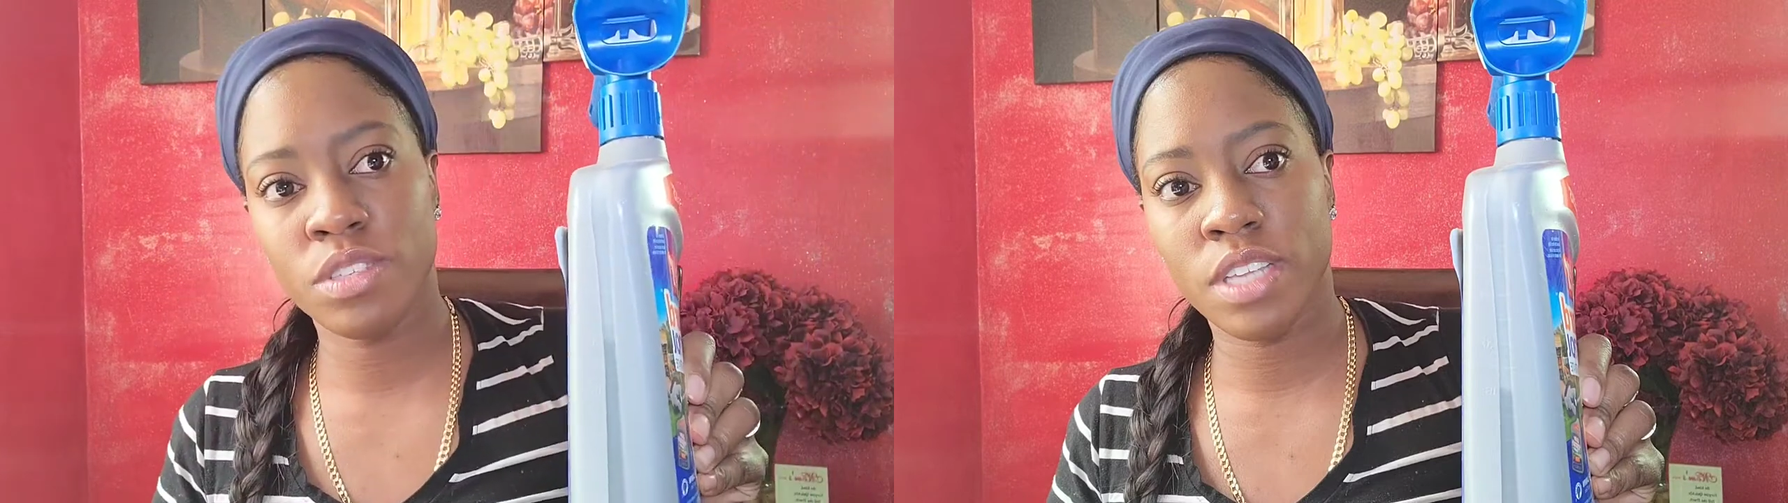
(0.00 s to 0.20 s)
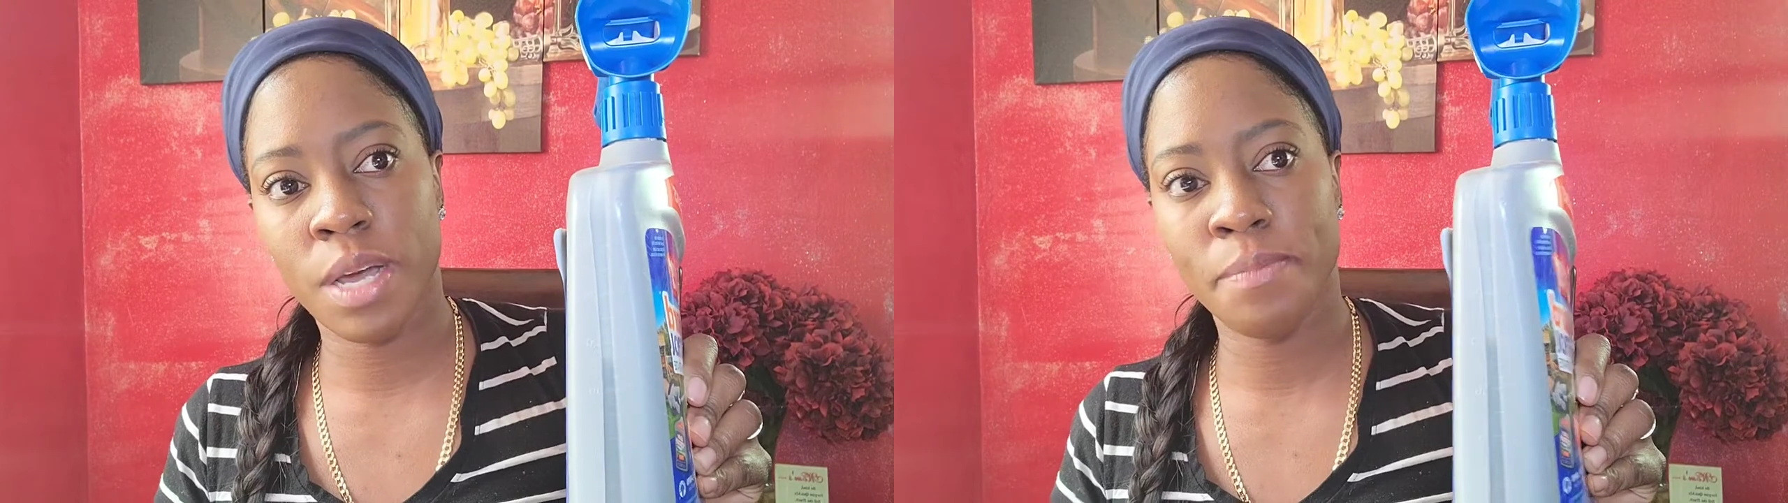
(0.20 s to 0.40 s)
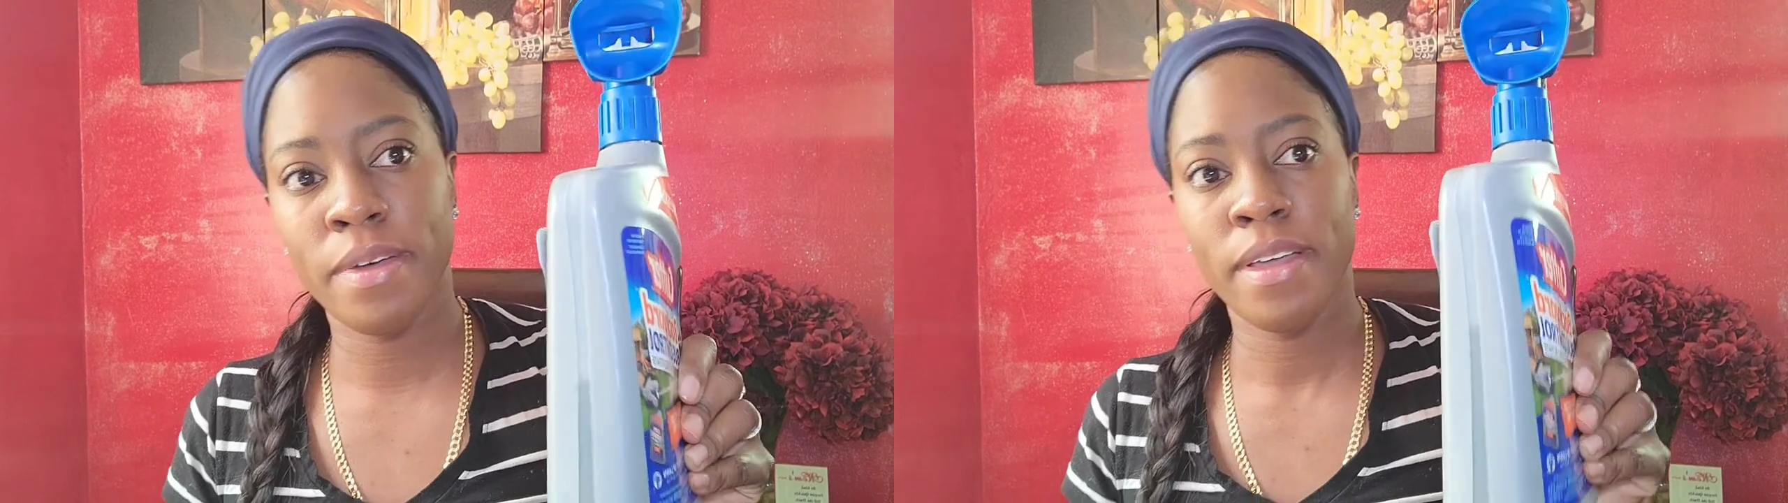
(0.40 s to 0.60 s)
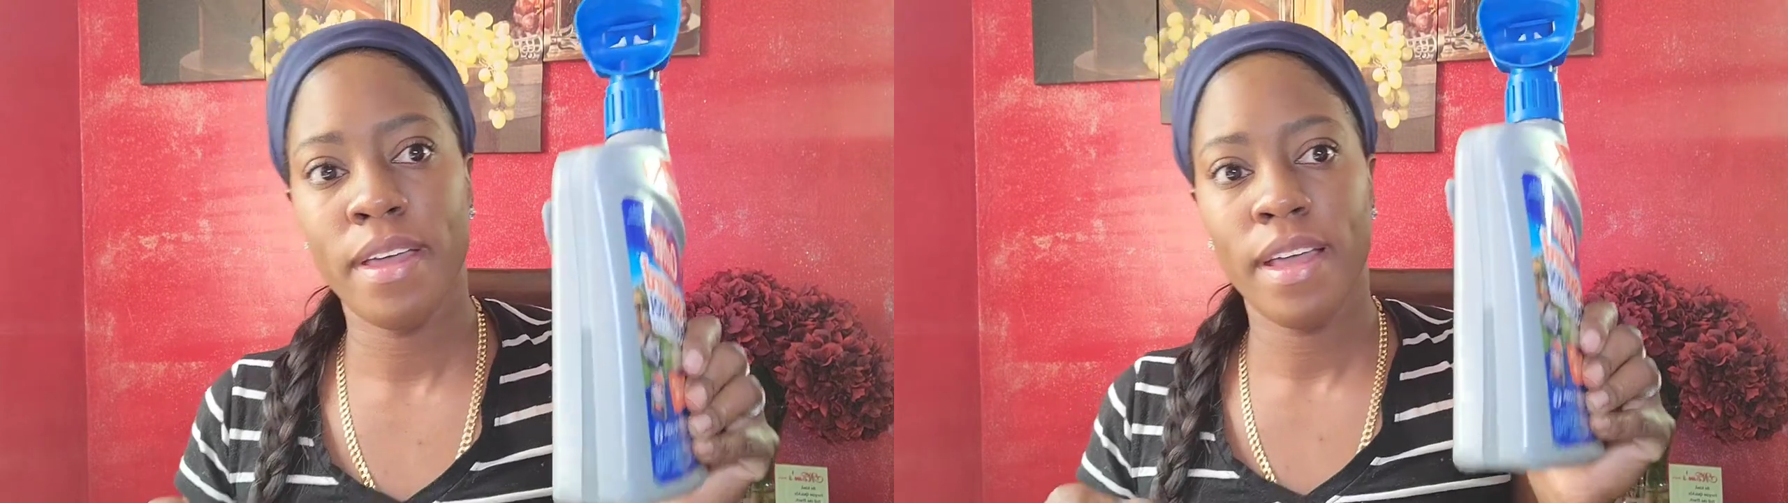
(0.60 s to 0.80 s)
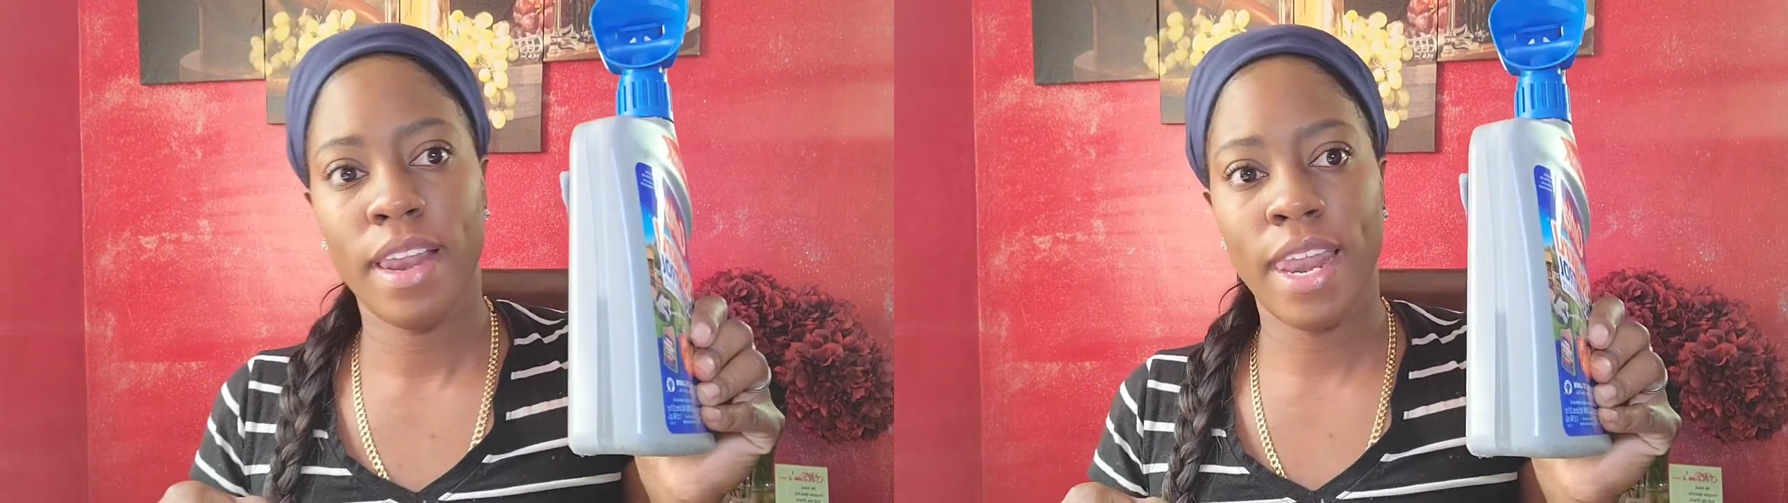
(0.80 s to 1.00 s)
some
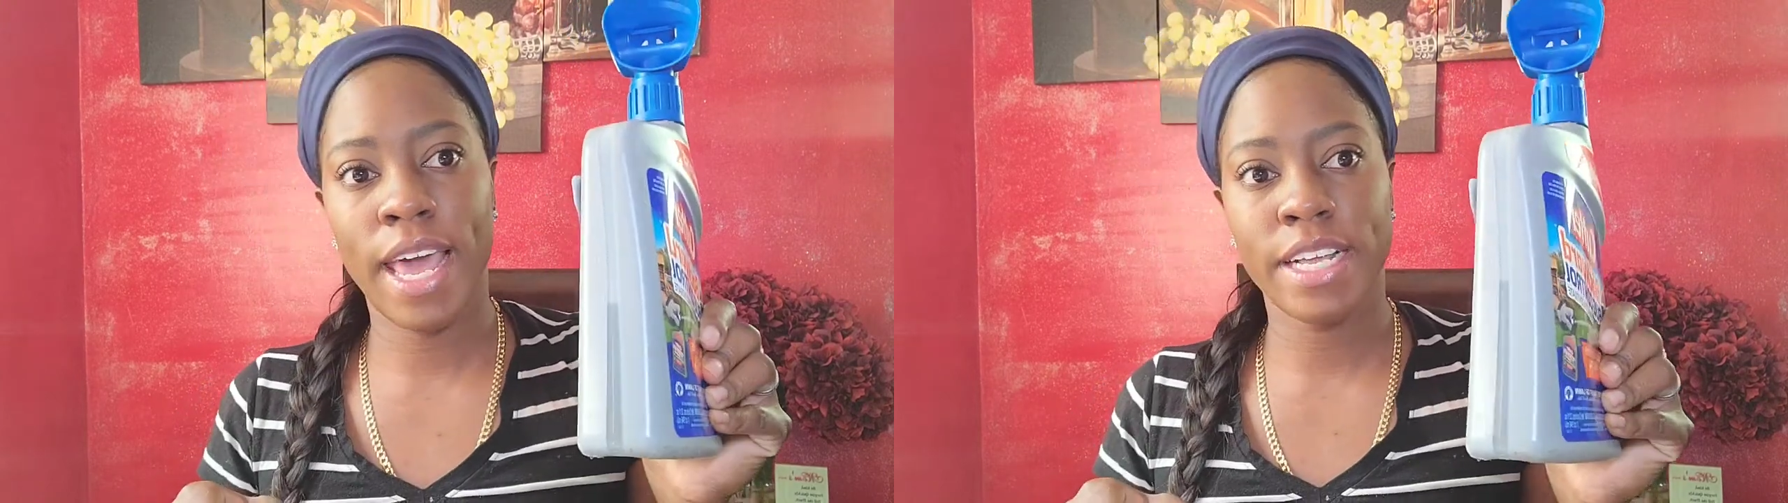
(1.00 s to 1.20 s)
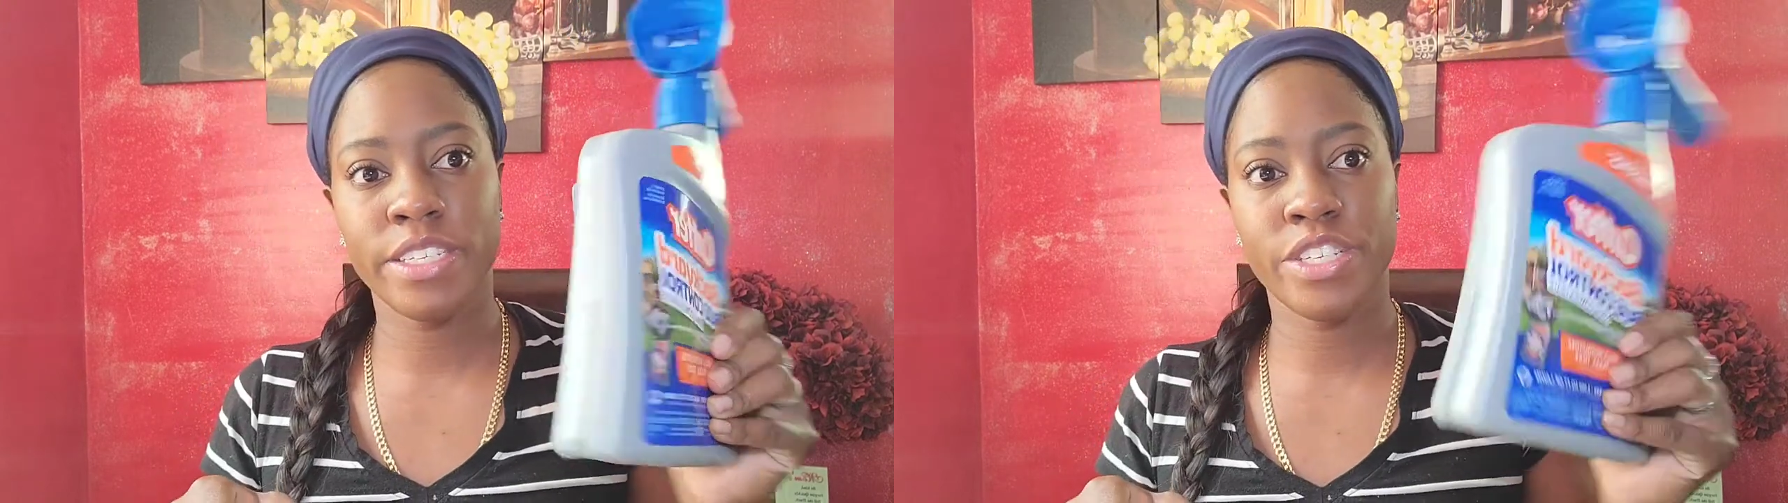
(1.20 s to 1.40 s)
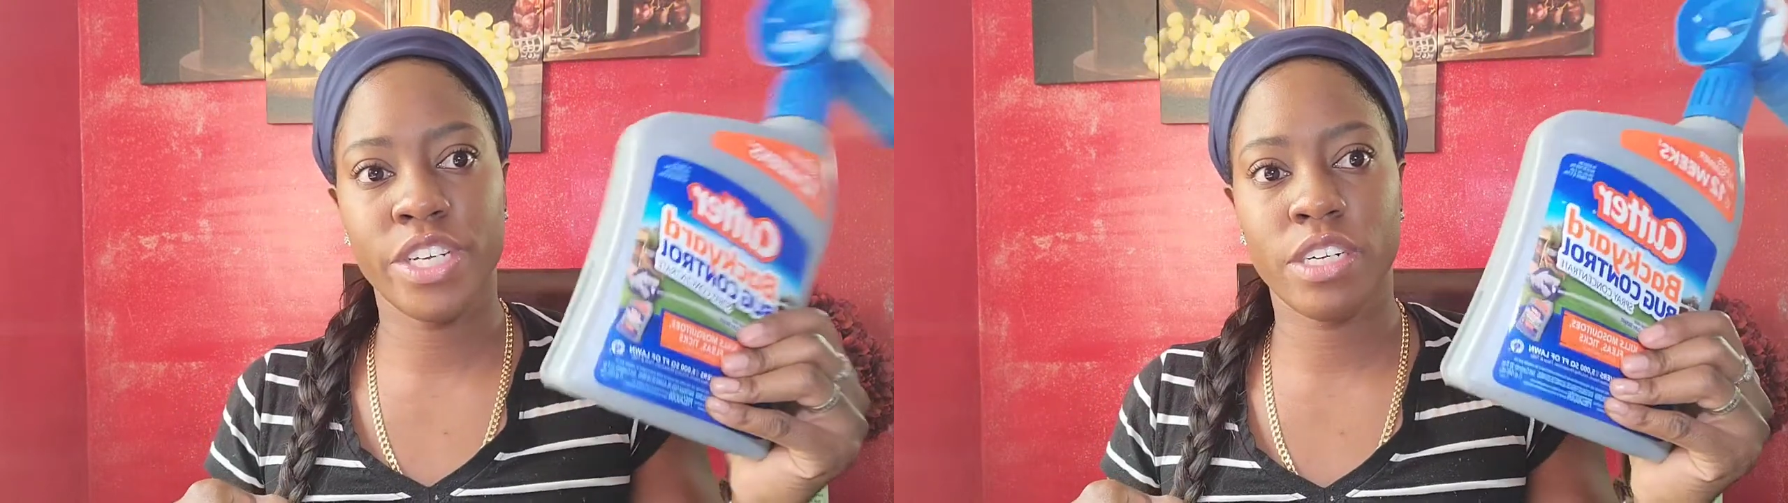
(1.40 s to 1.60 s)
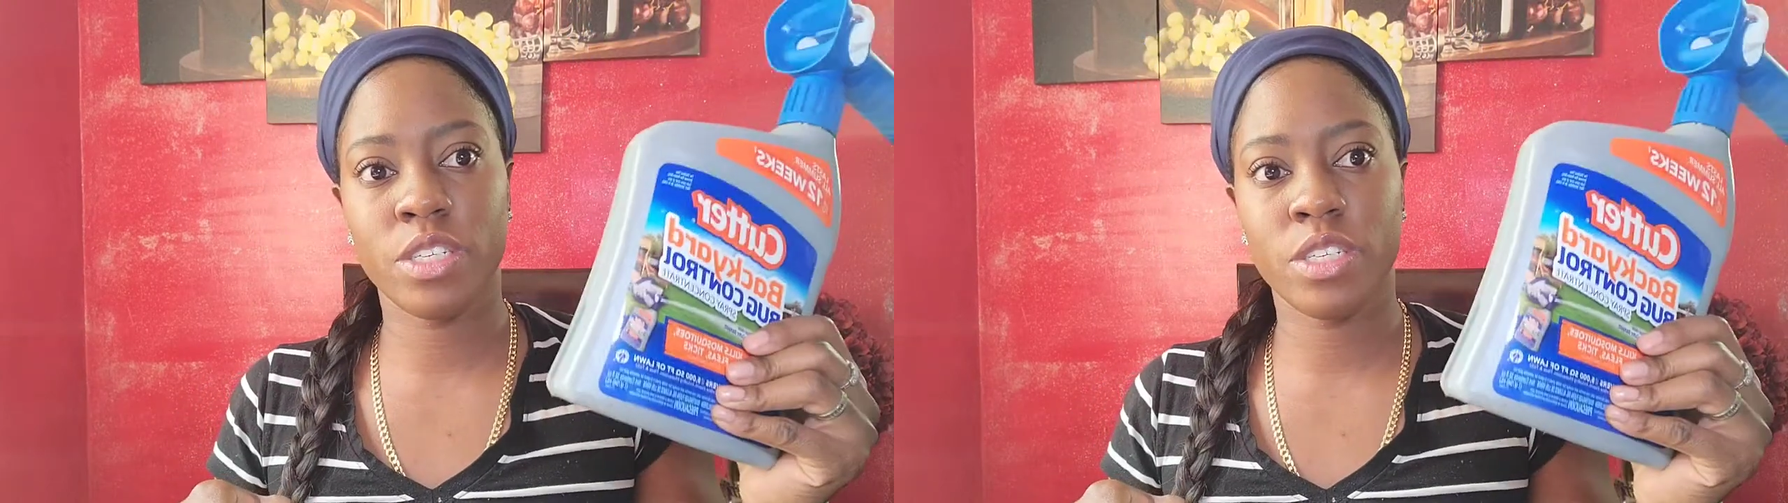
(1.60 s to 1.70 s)
last year.